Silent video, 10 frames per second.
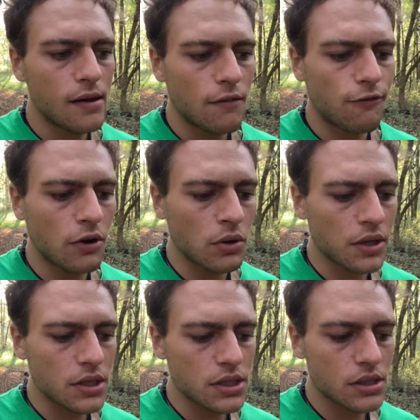
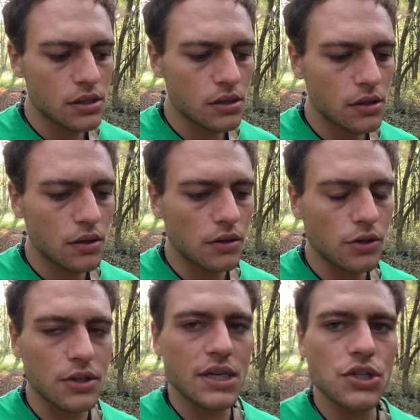focus your
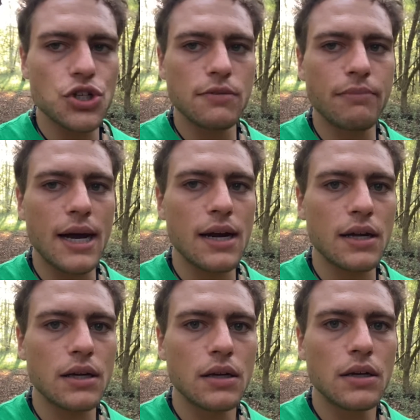attention back
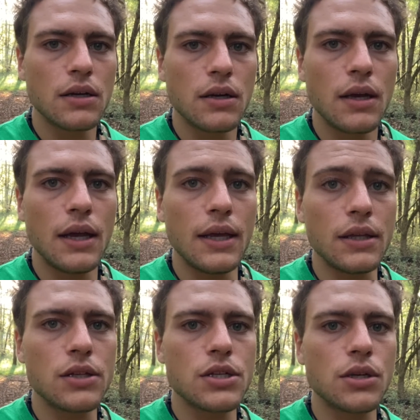
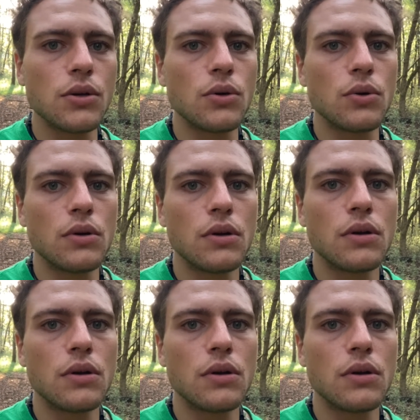into